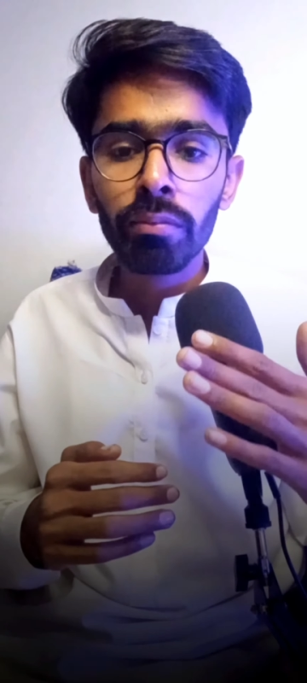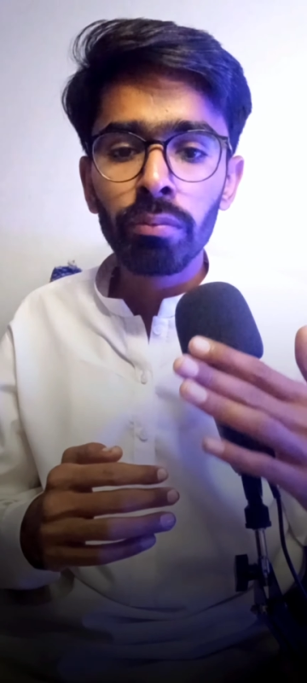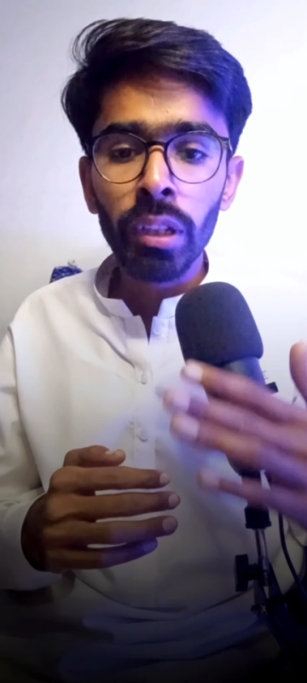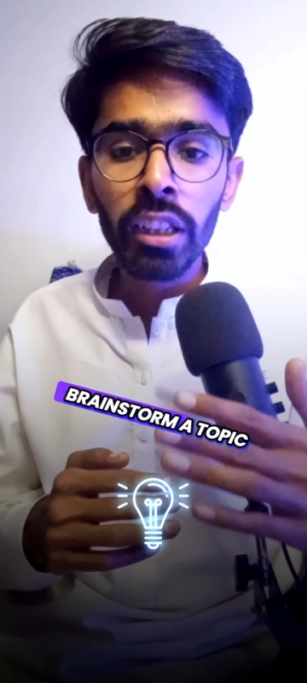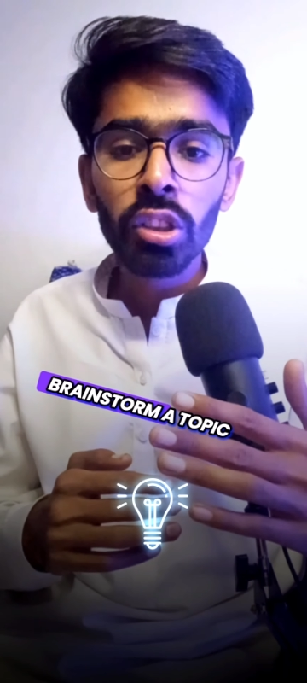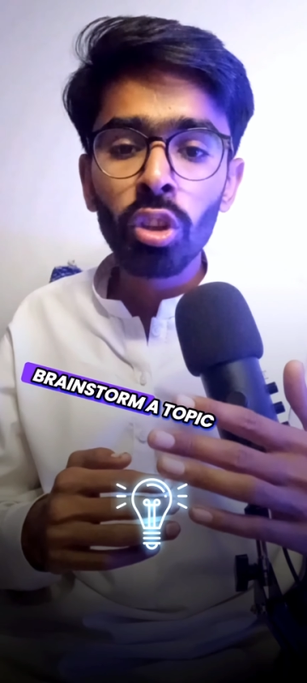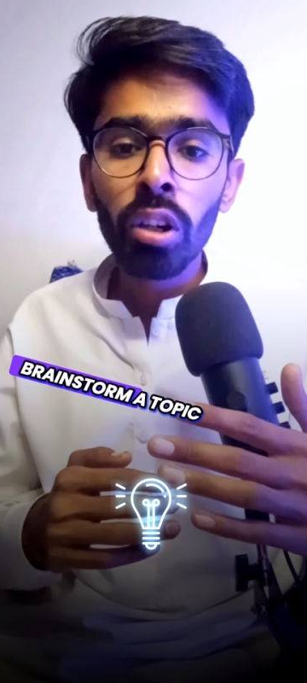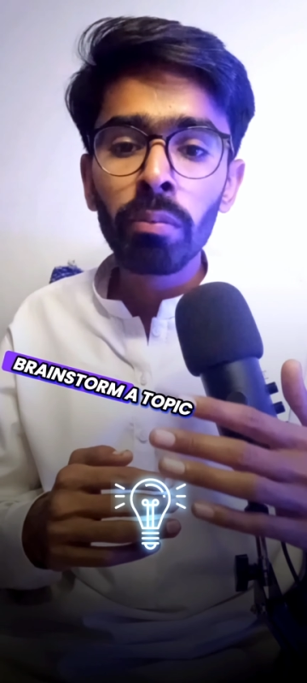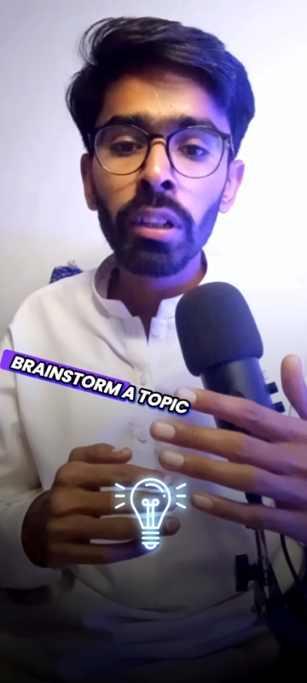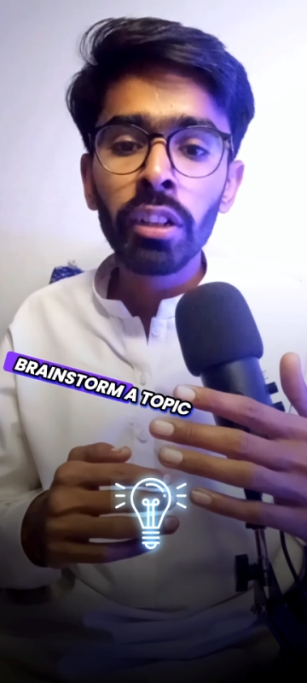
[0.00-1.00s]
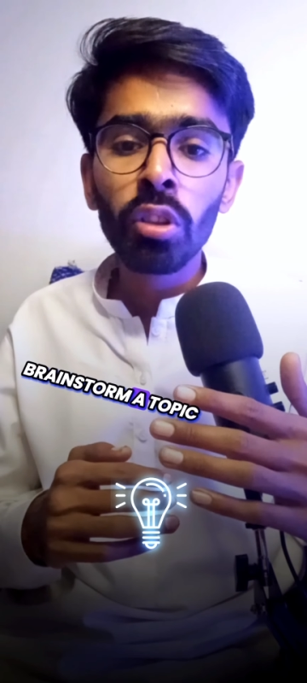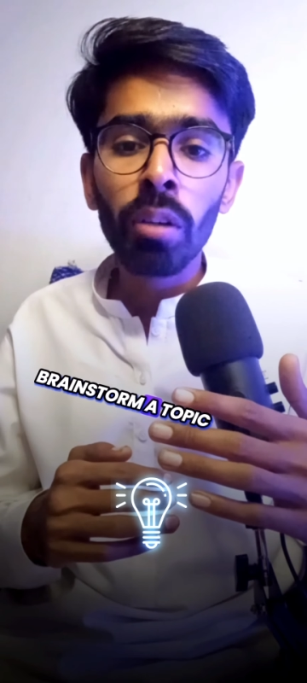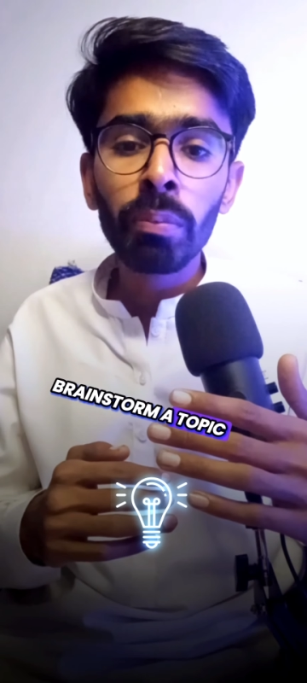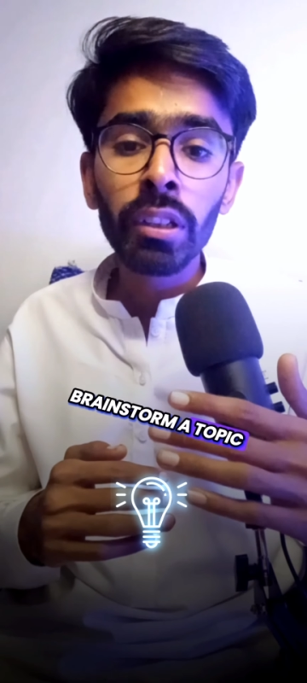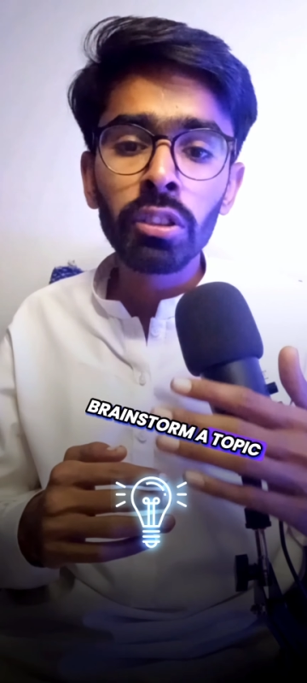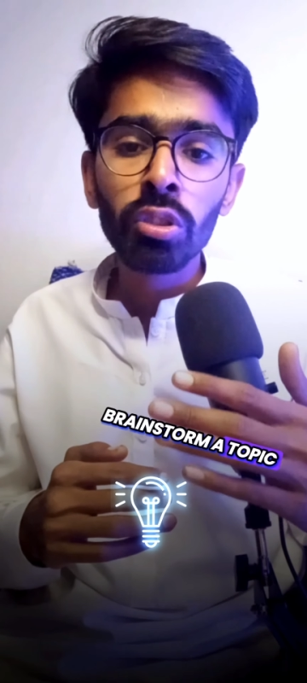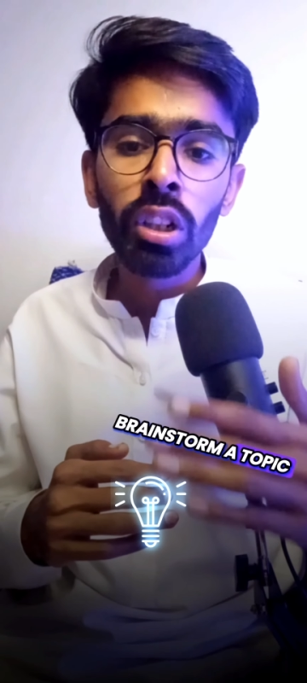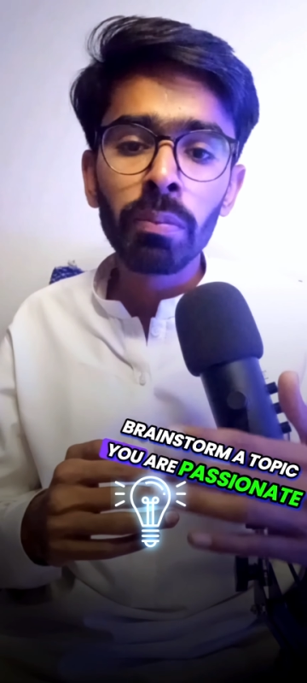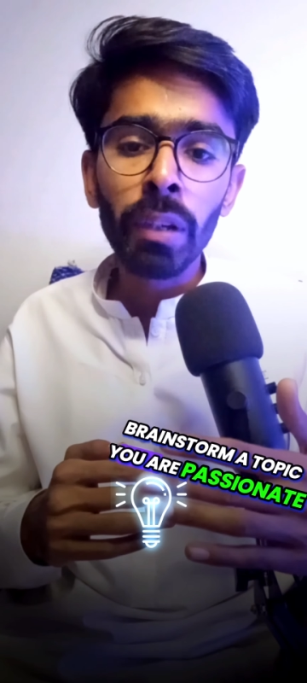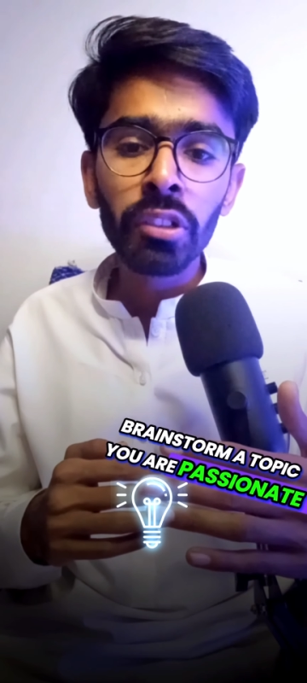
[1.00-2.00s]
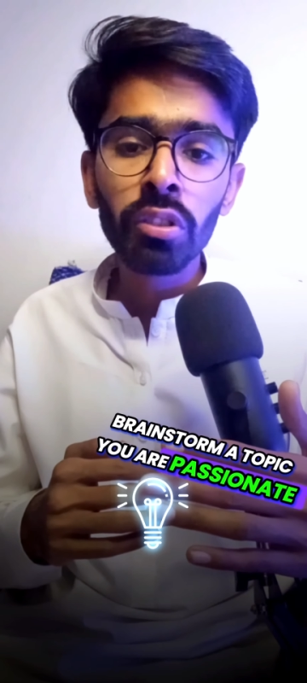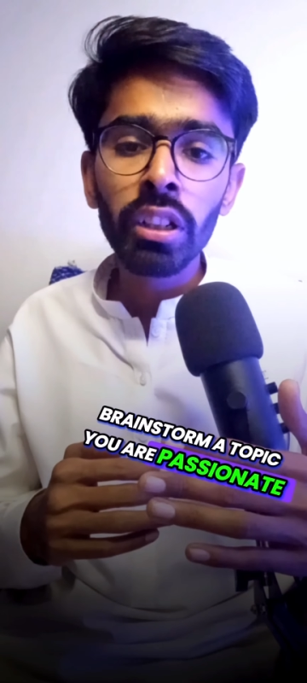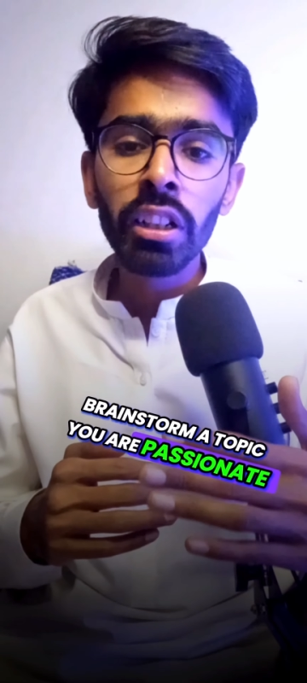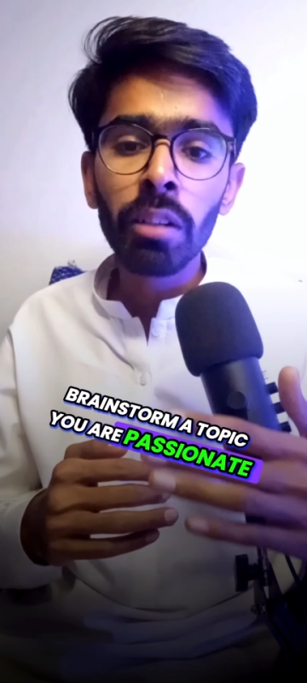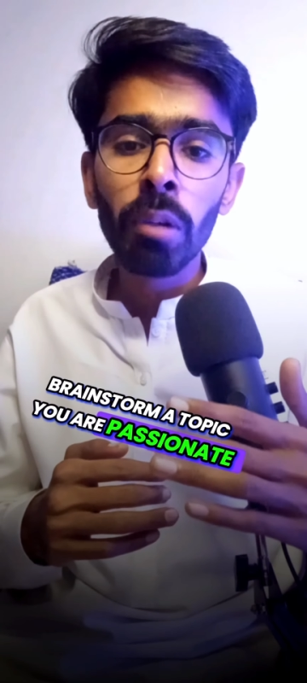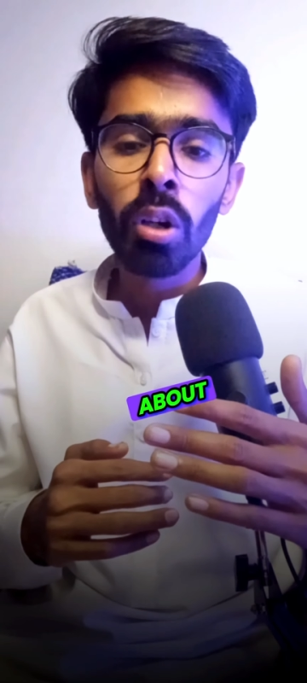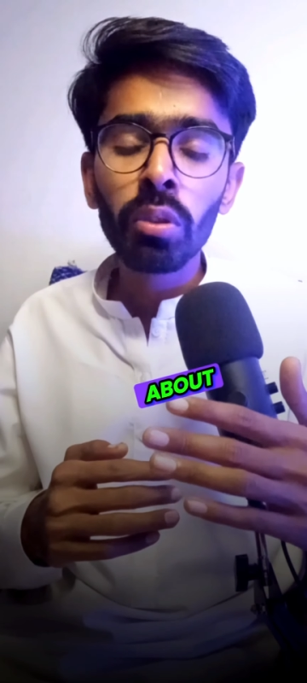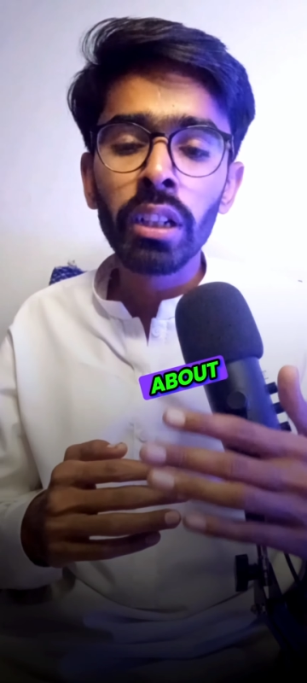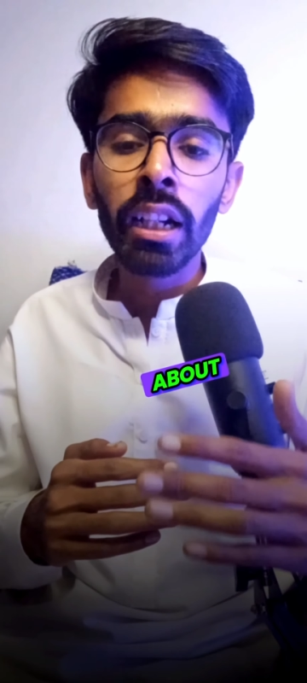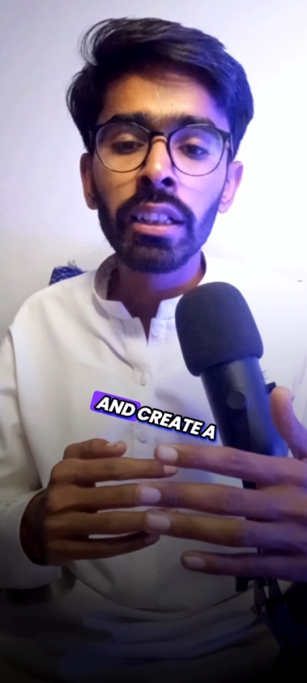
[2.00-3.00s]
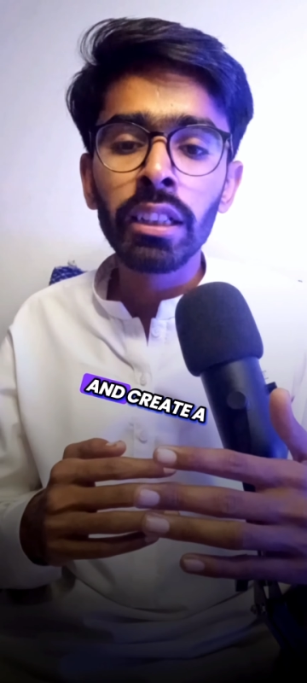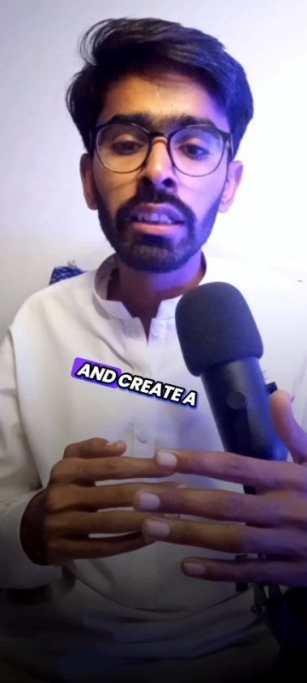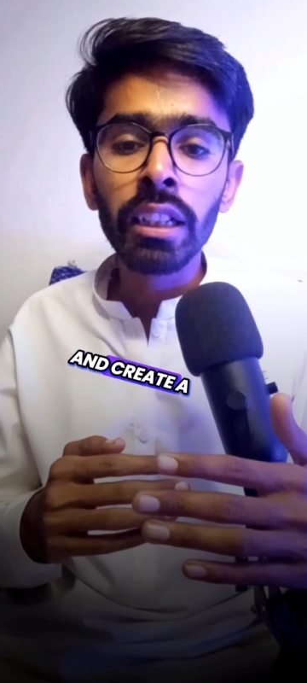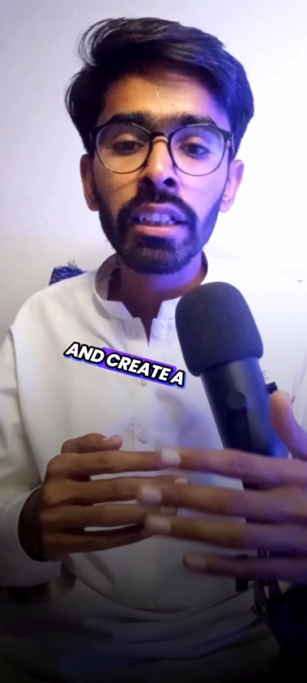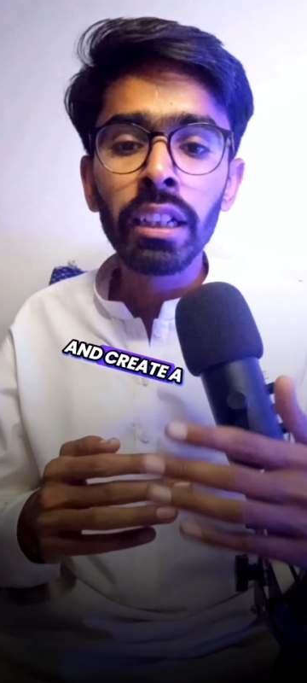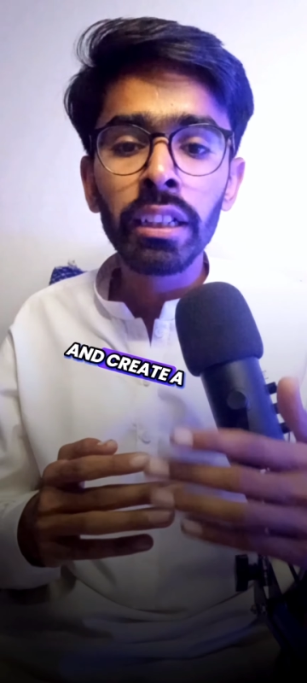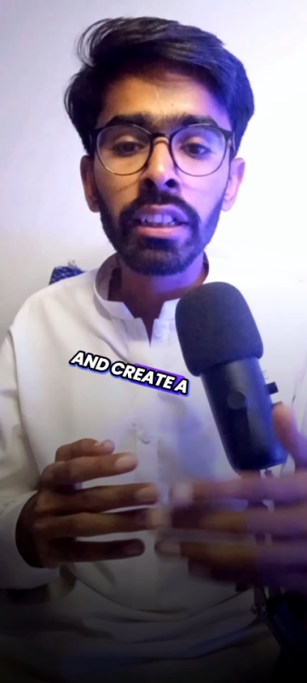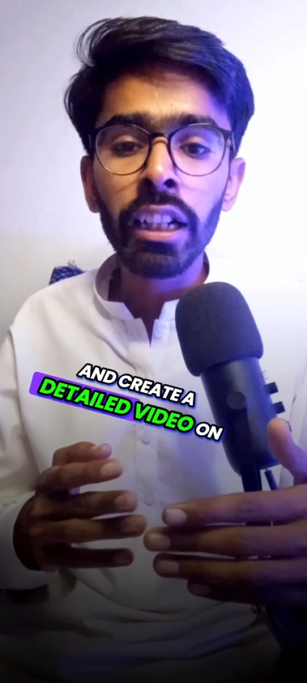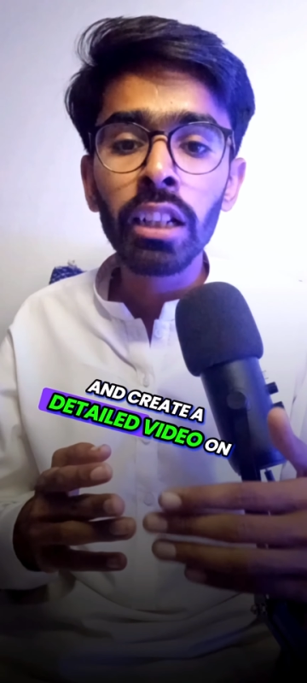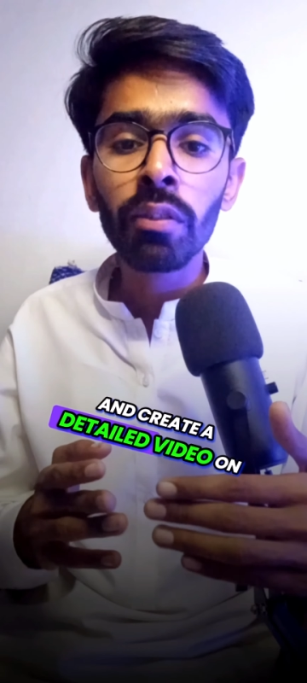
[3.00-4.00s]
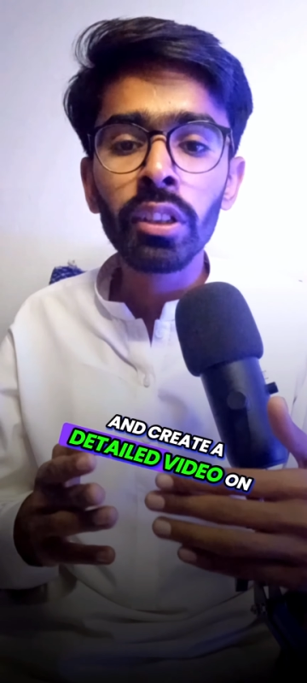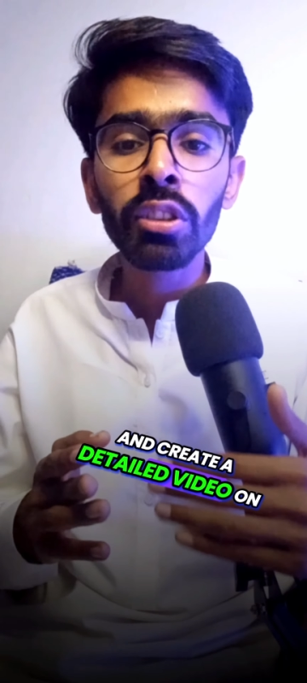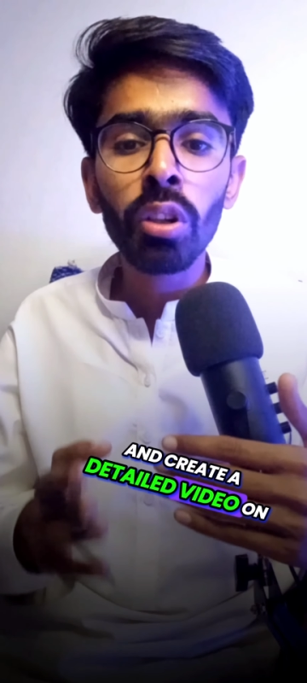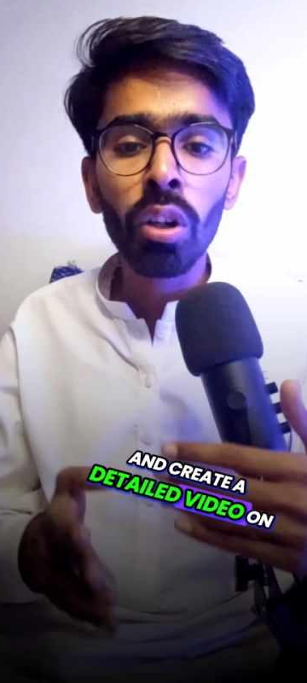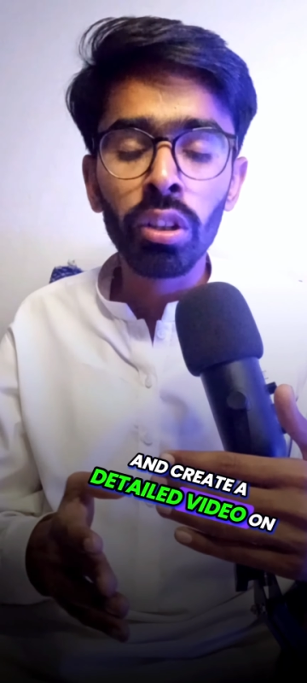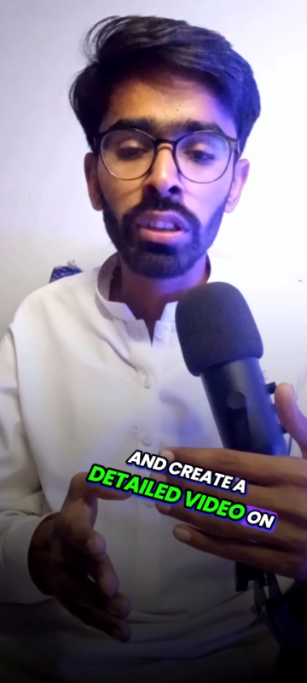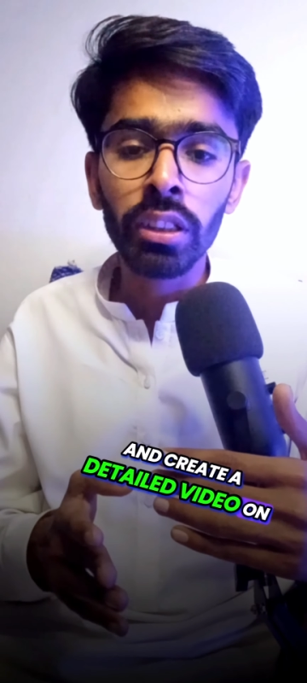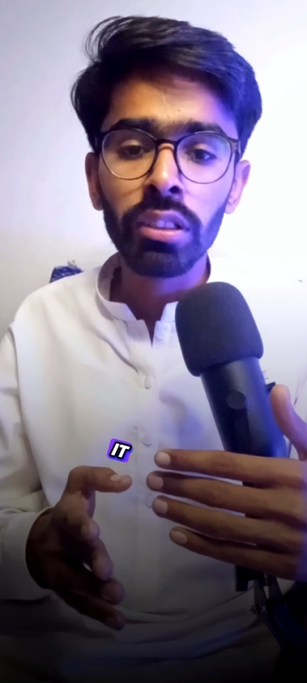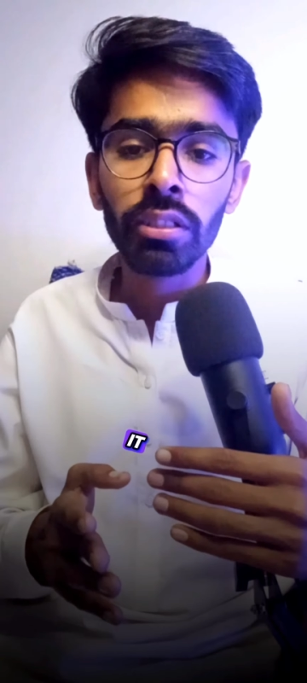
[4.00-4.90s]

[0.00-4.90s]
Brainstorm a topic you are passionate about and create a detailed video on it.